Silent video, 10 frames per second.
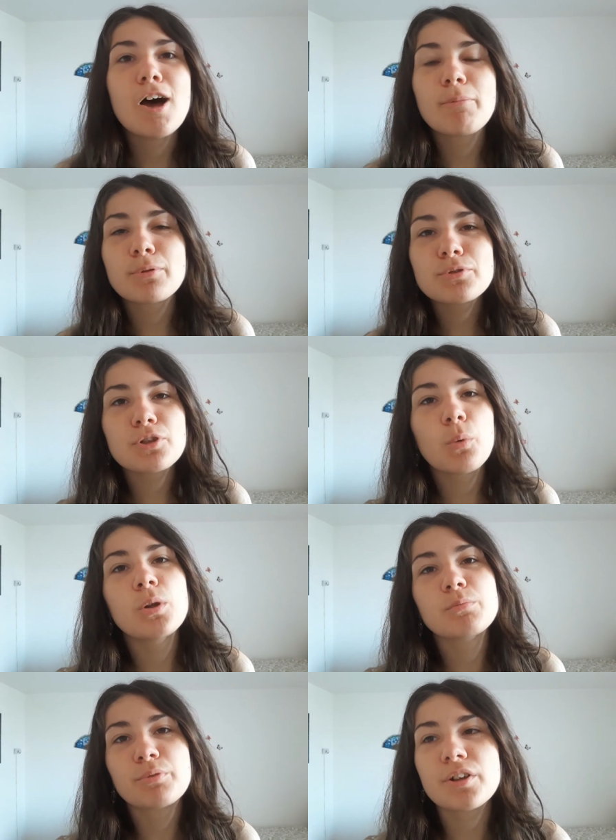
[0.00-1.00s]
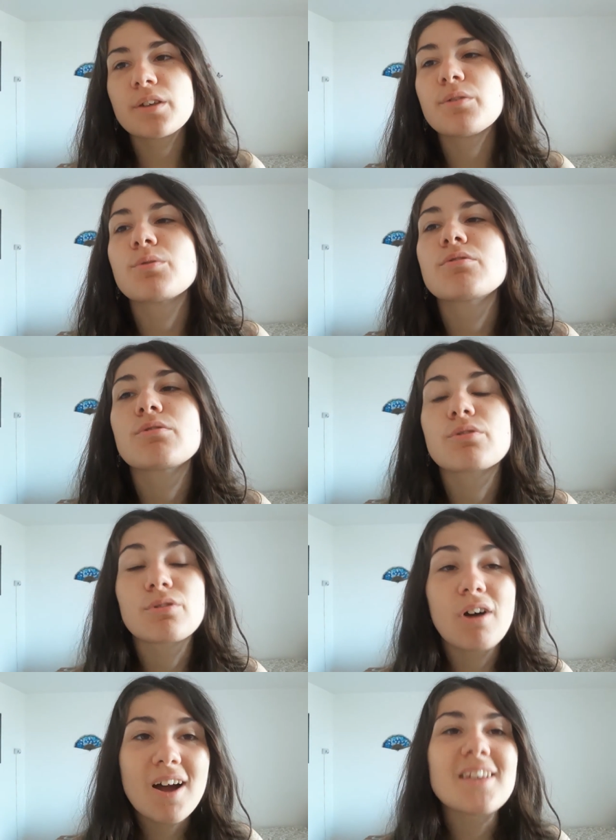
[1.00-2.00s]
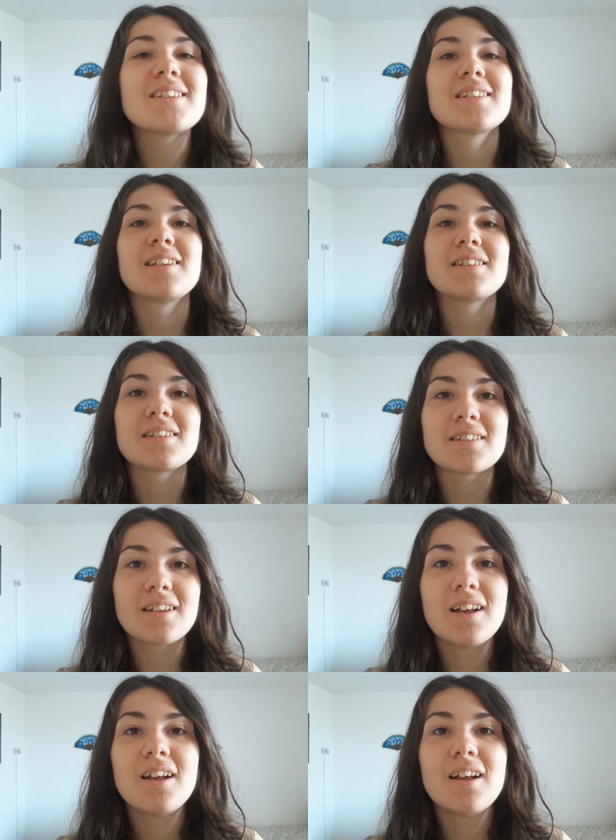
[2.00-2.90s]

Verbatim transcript: Pluto will bring you crisis